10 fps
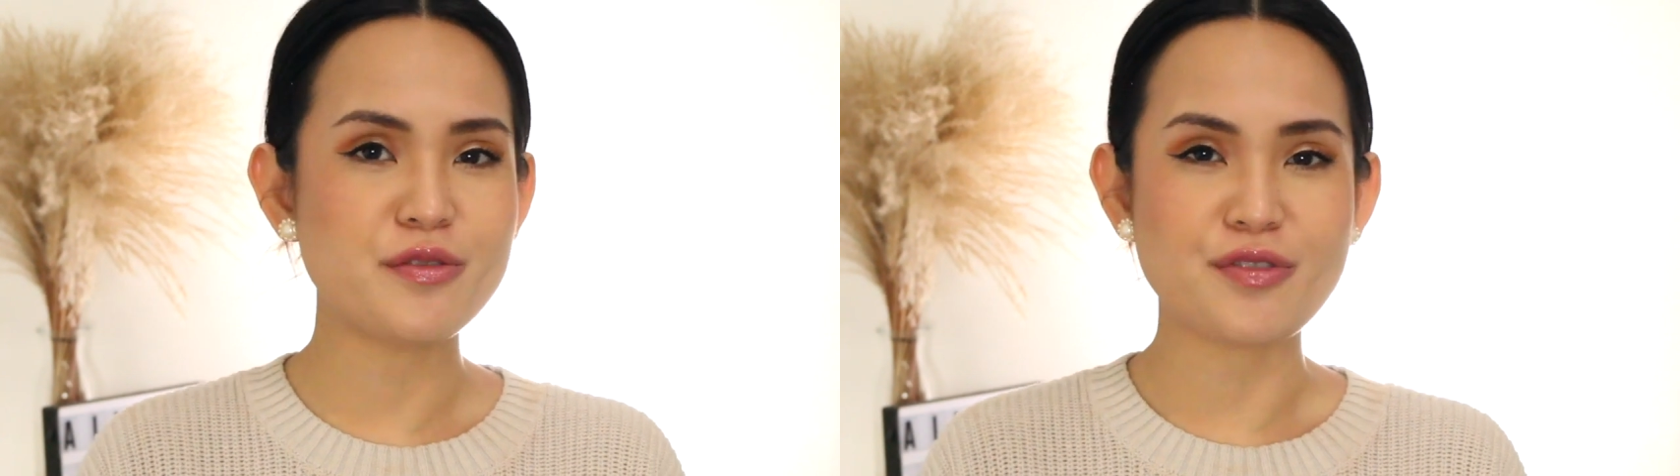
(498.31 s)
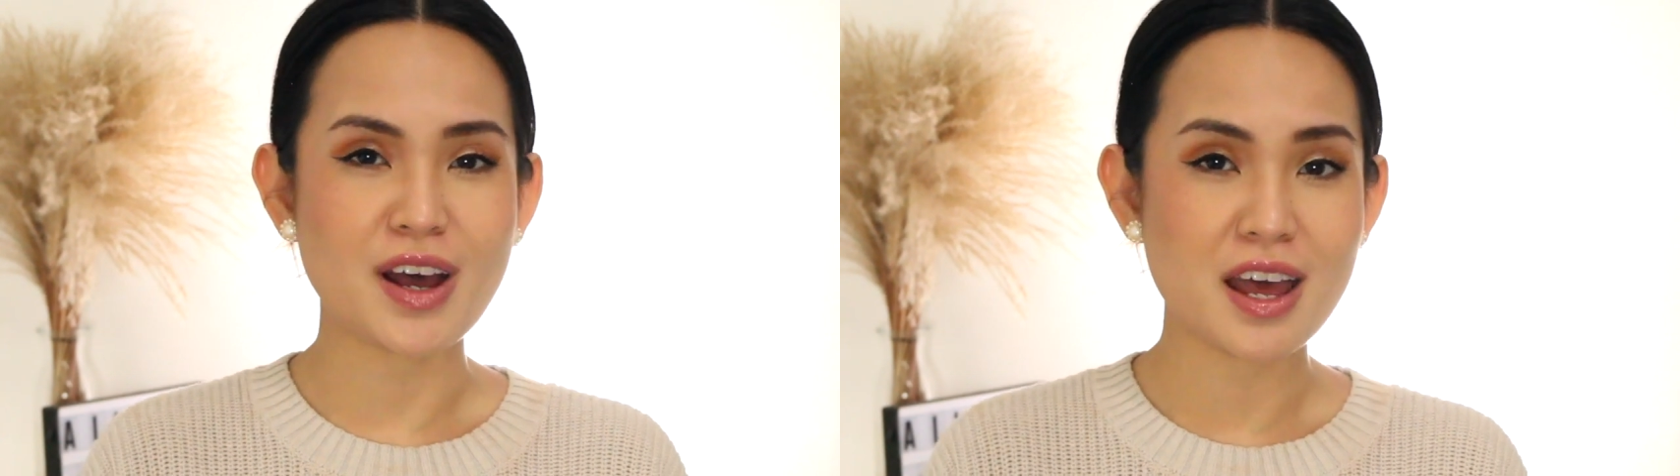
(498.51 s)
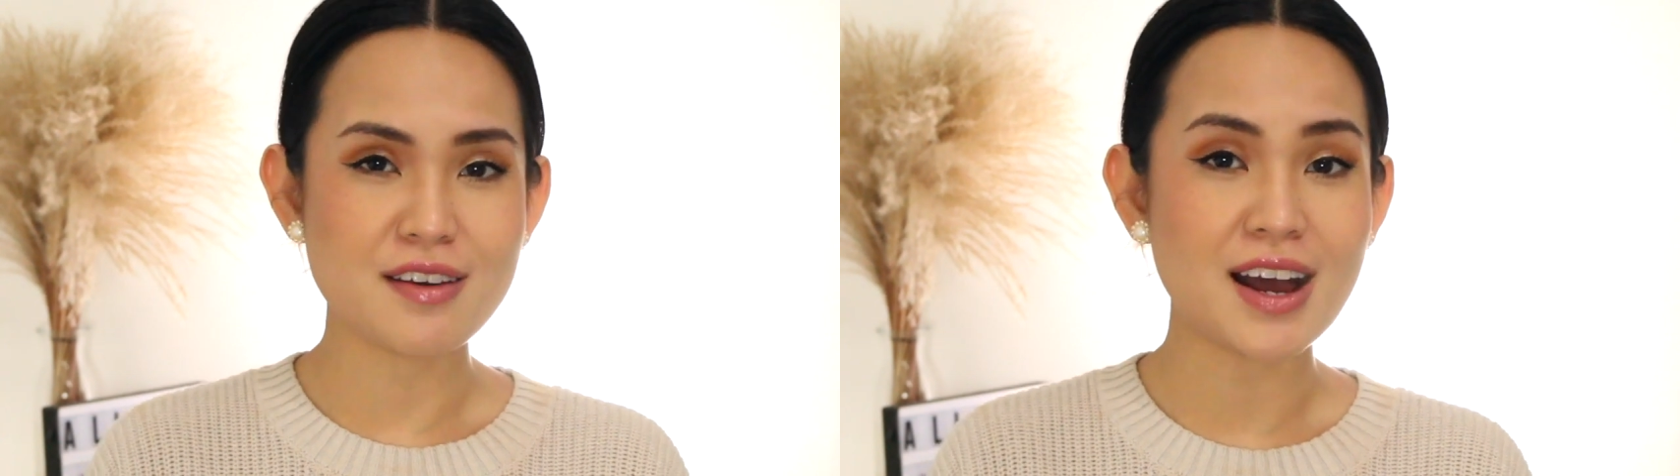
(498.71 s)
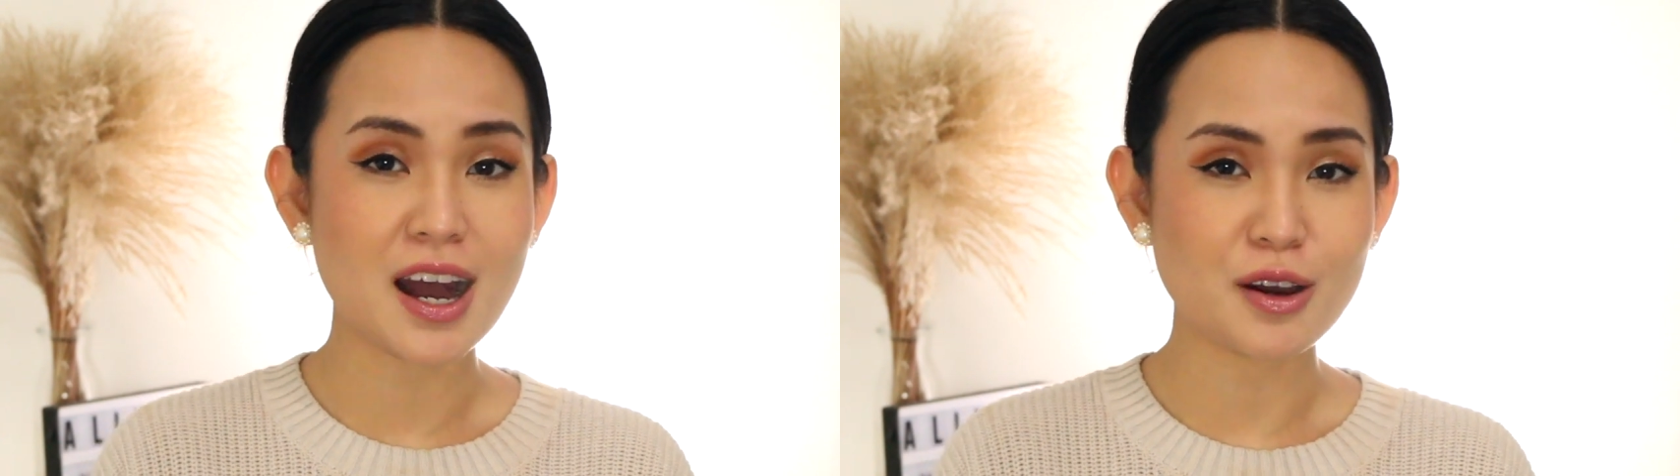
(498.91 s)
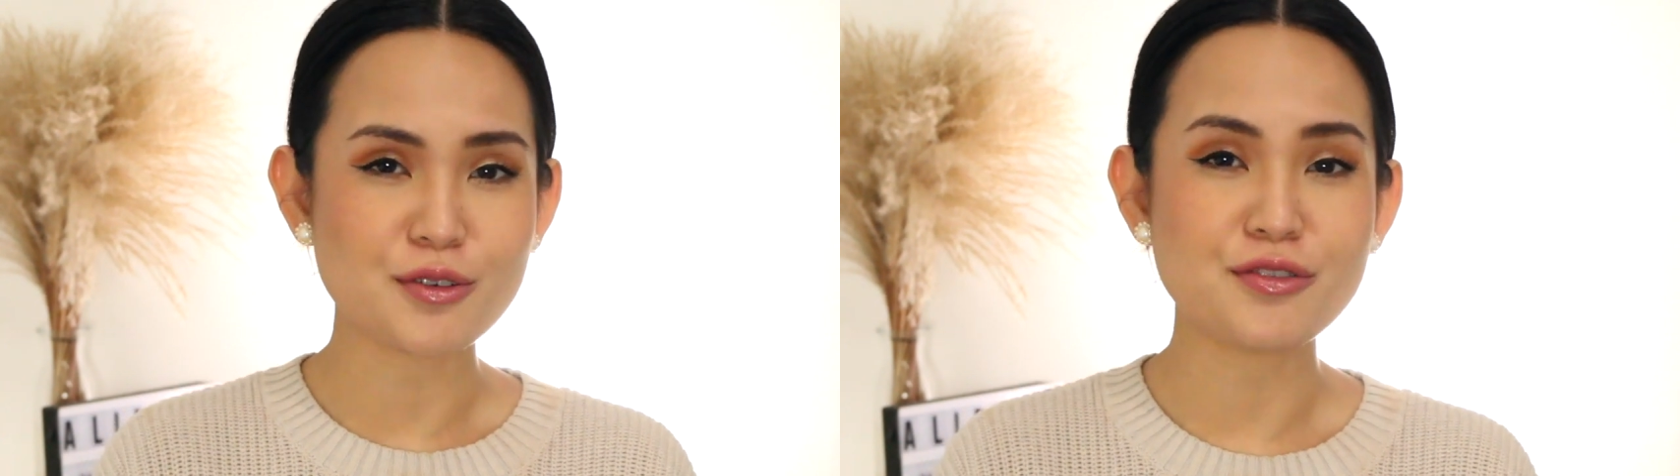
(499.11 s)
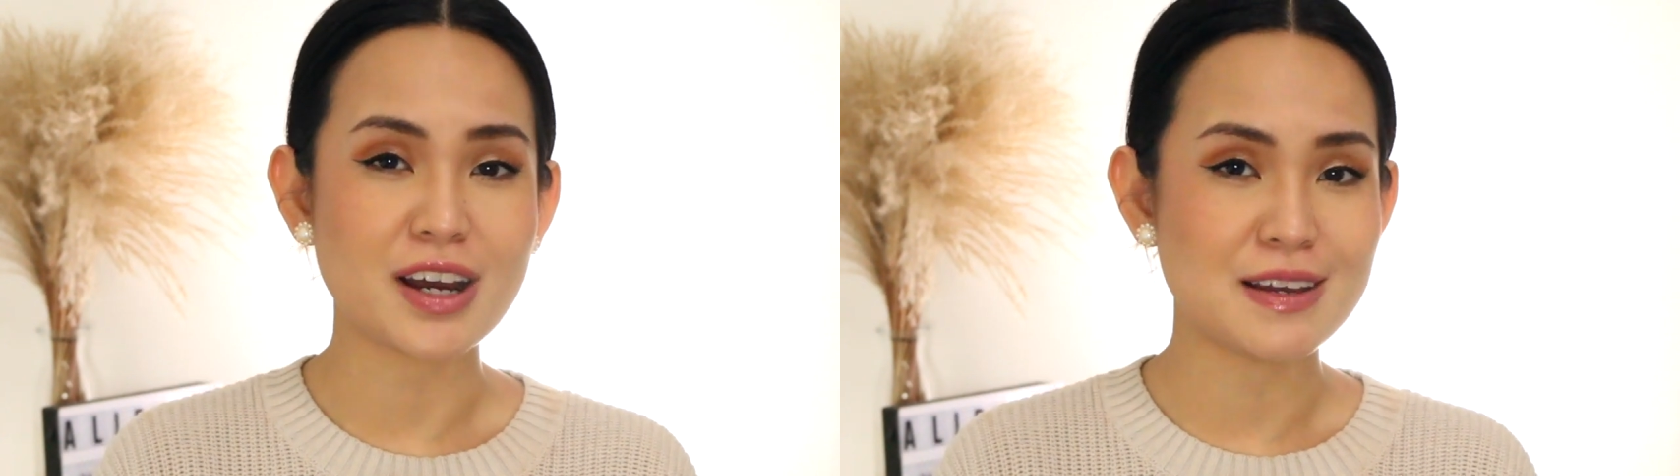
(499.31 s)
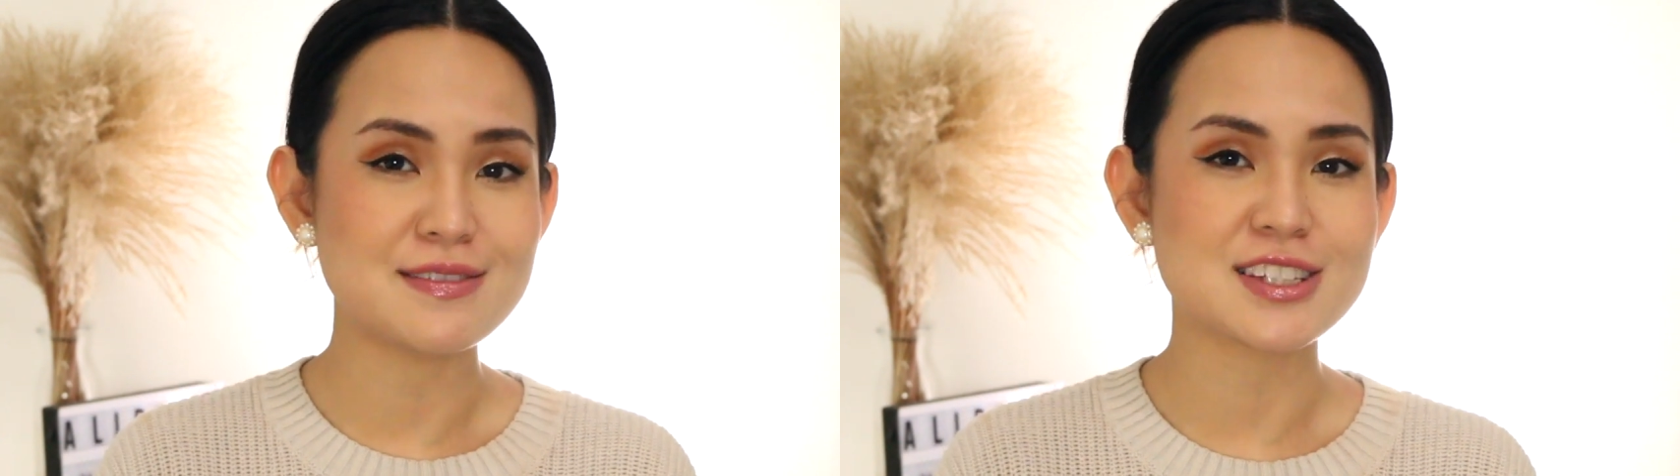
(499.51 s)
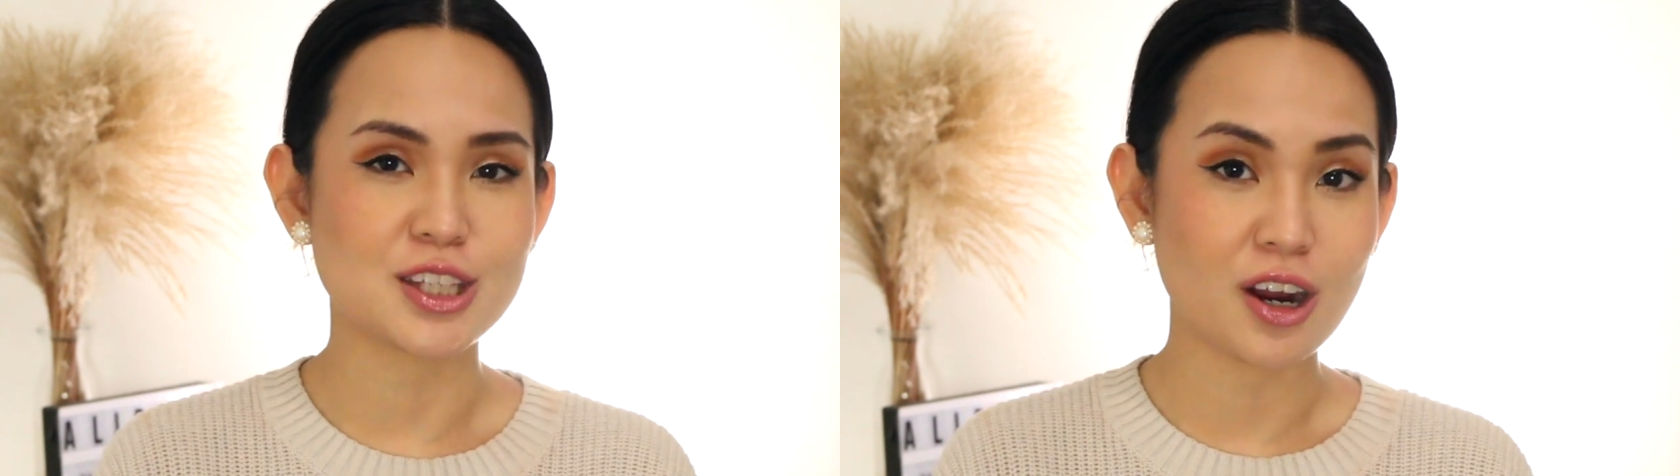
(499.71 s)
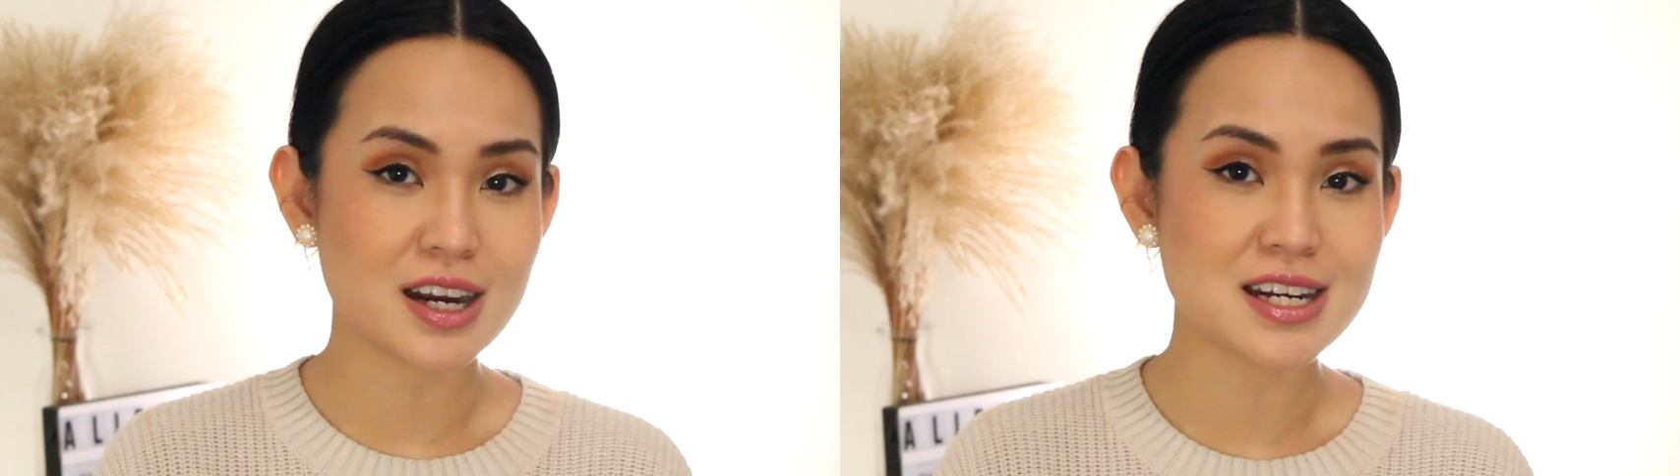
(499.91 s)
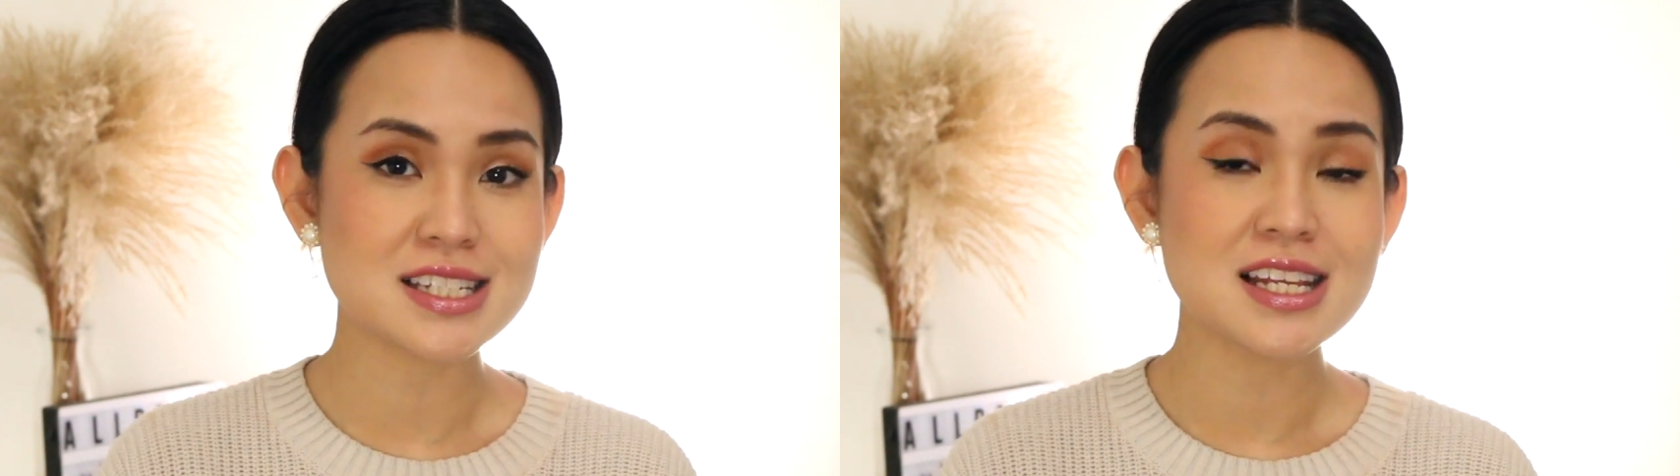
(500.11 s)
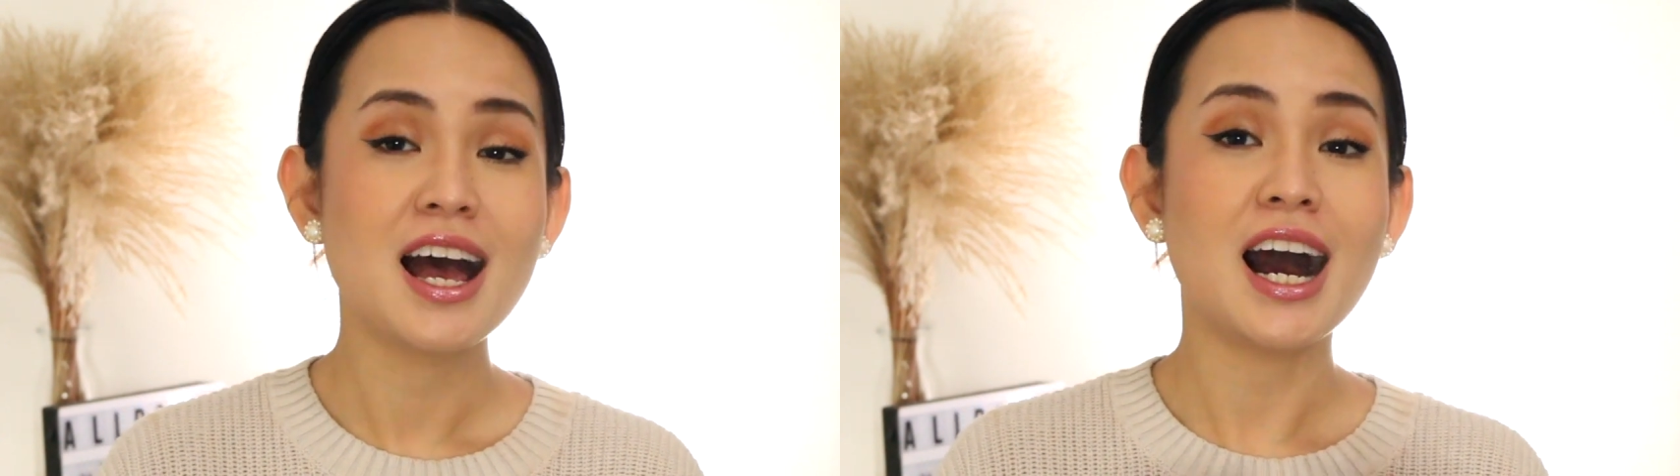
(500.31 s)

five out of five stars.